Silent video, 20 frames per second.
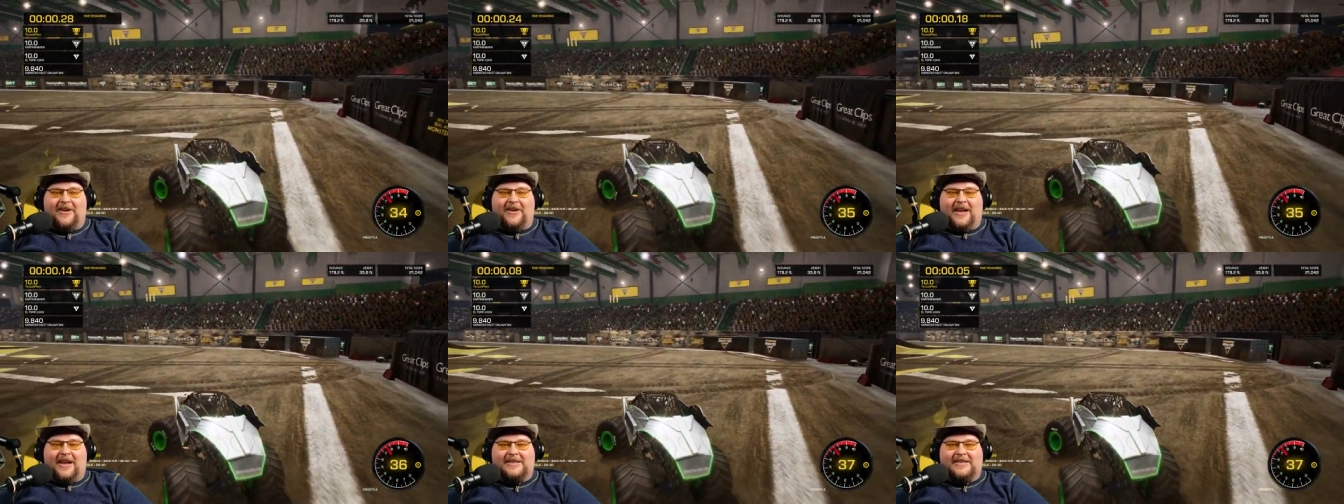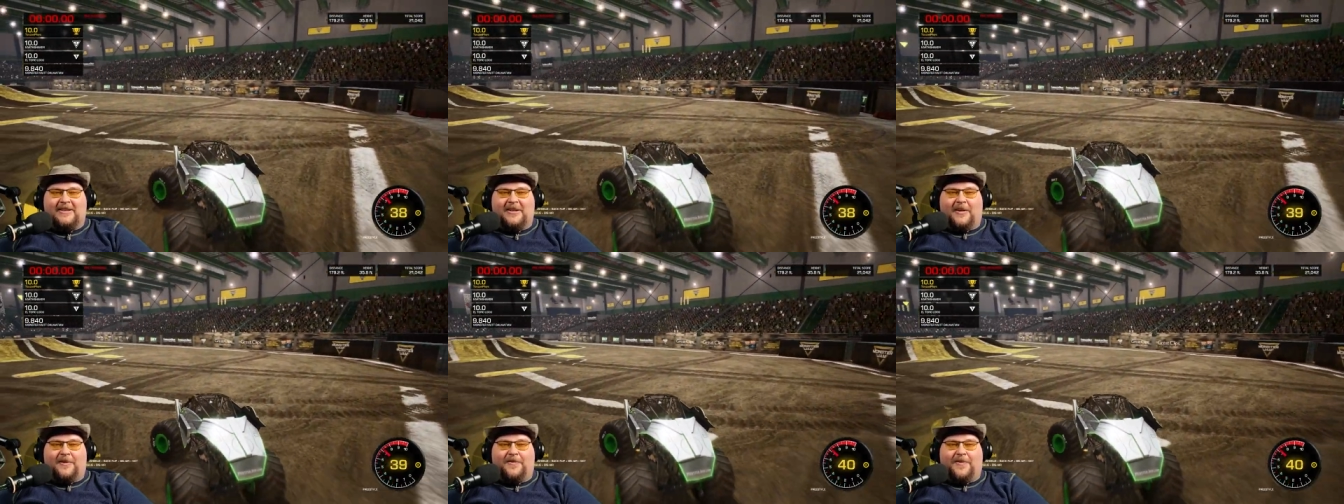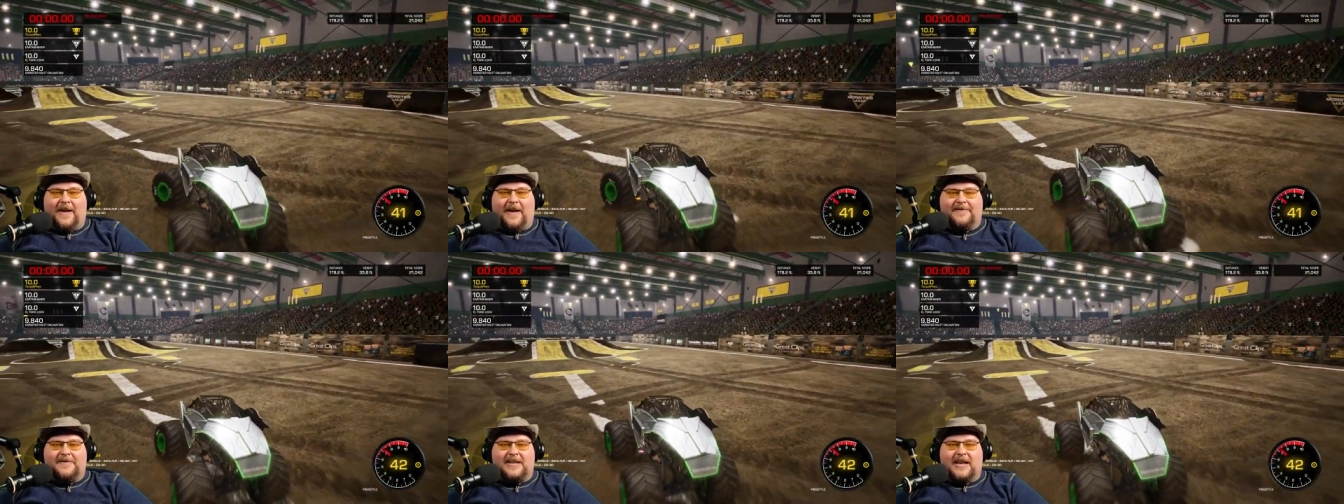nice little
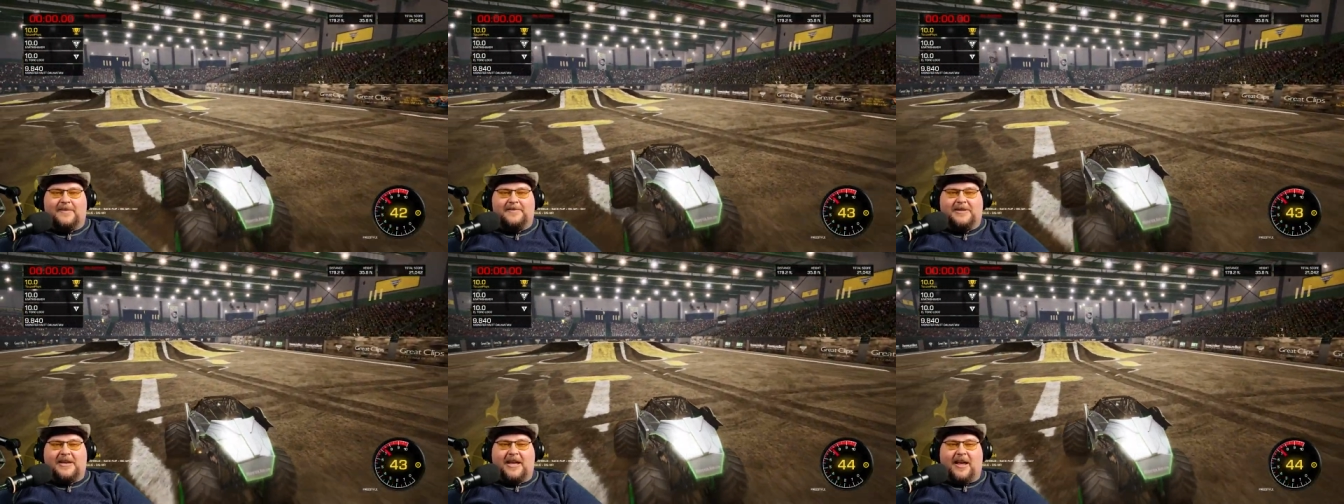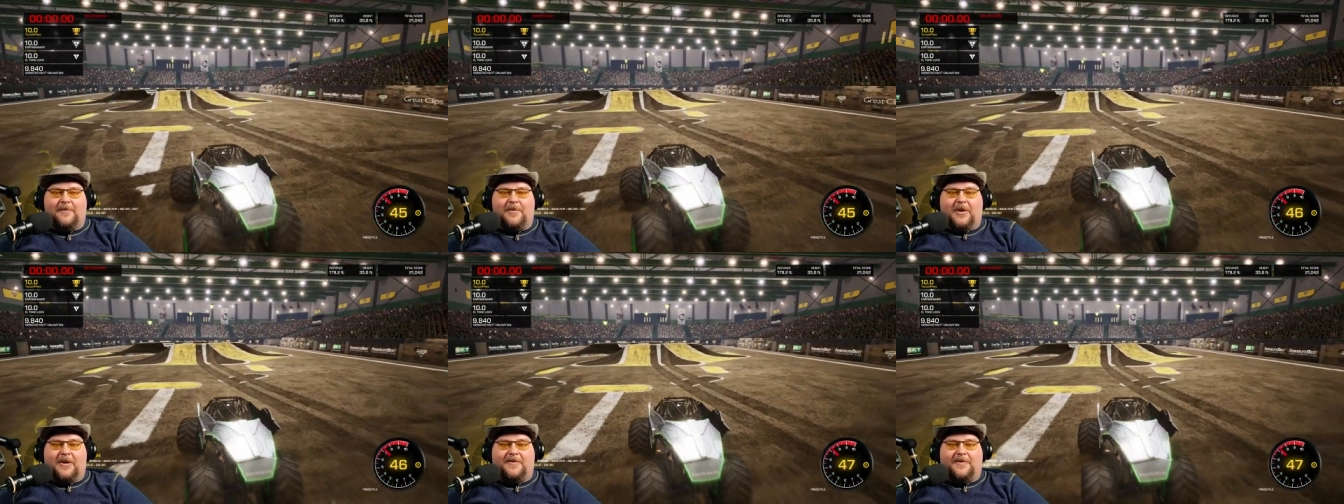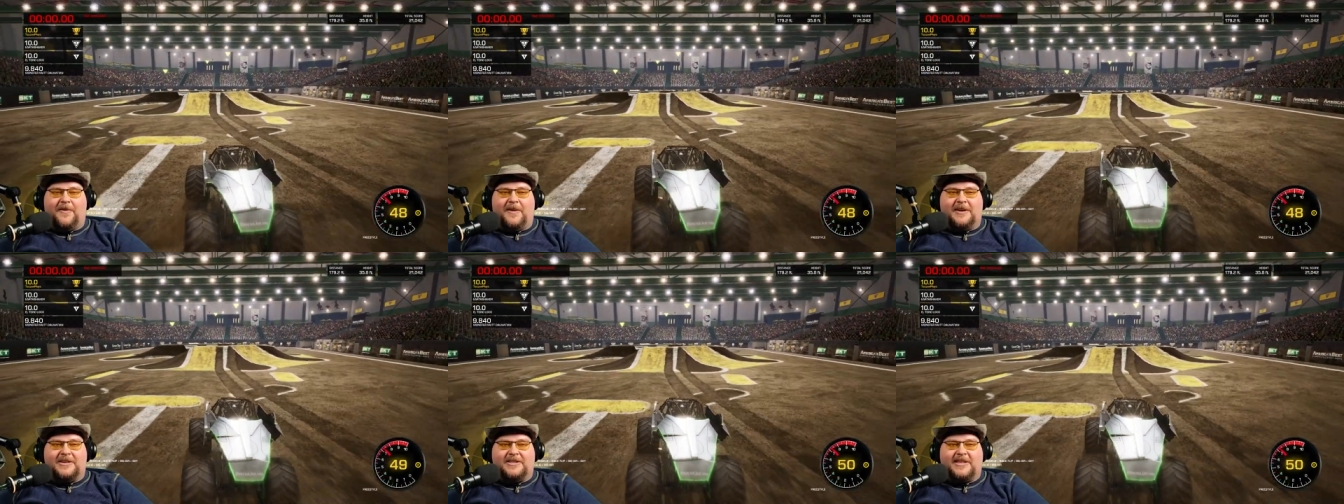five times combo to
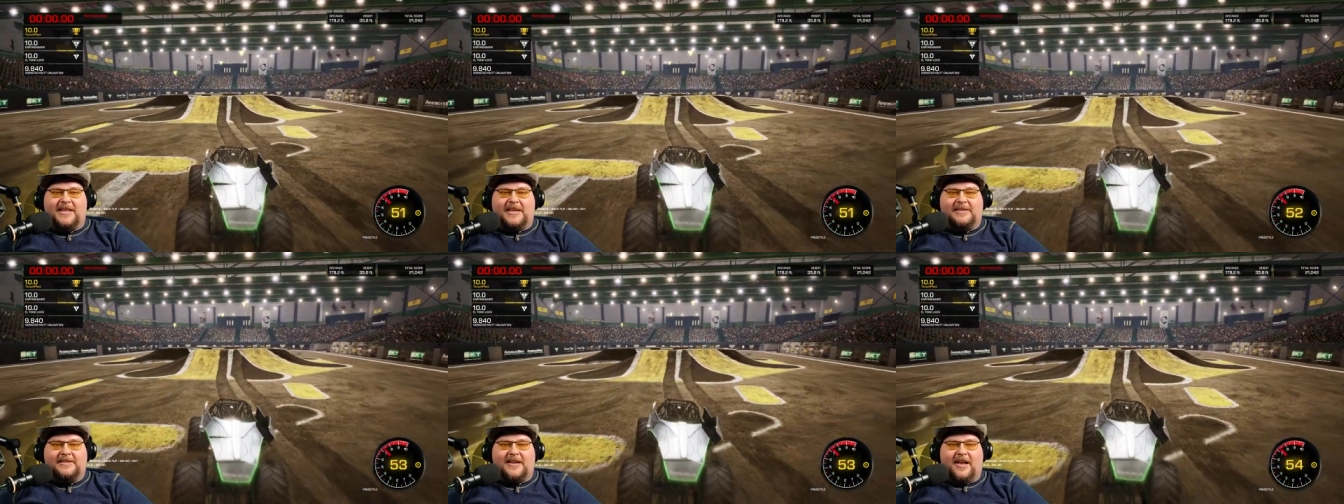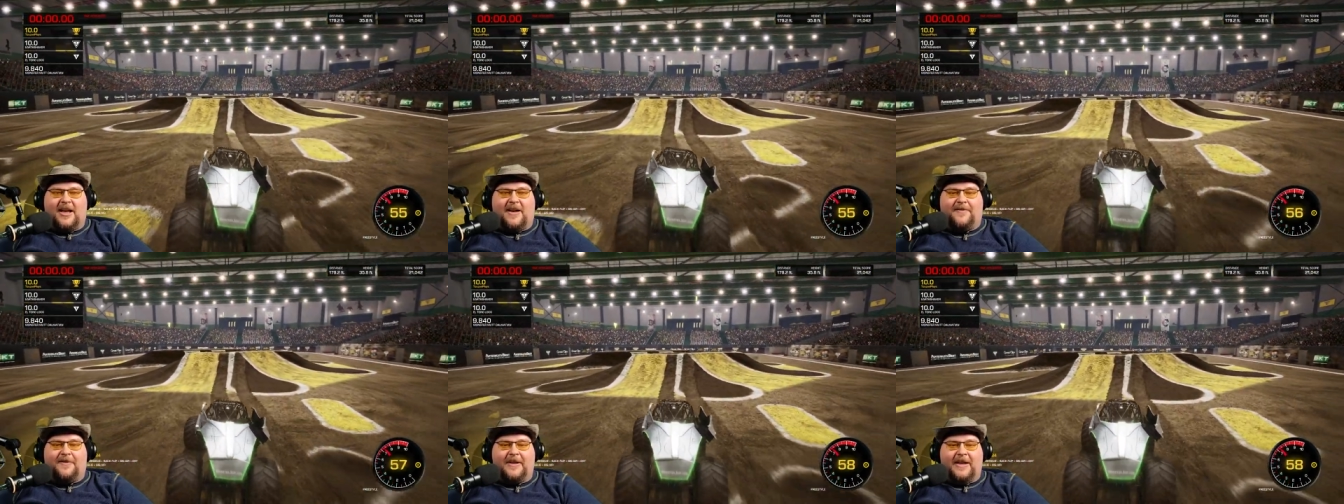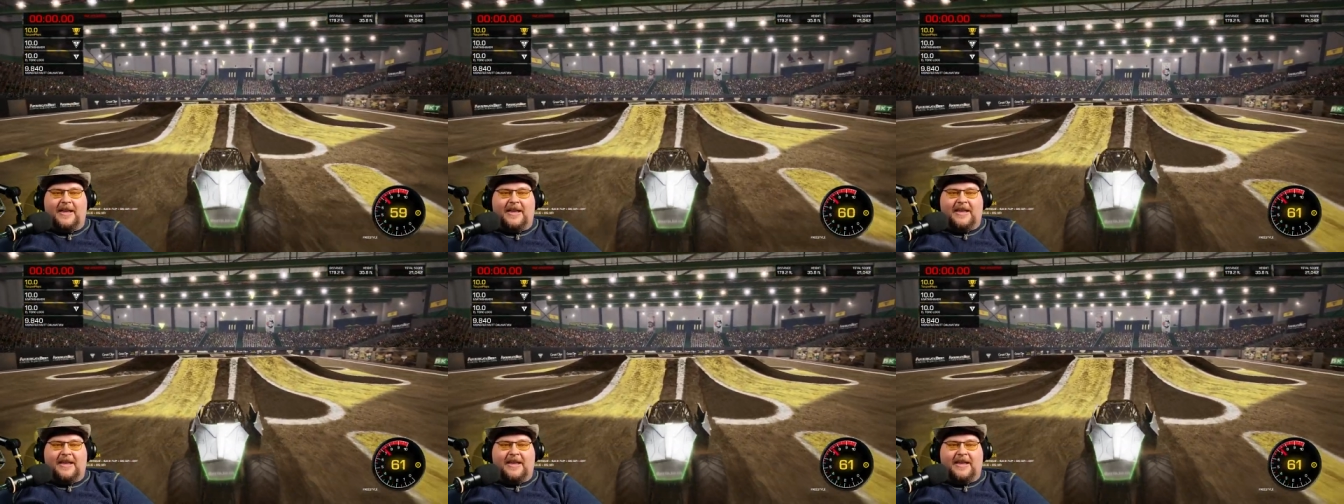finish things off.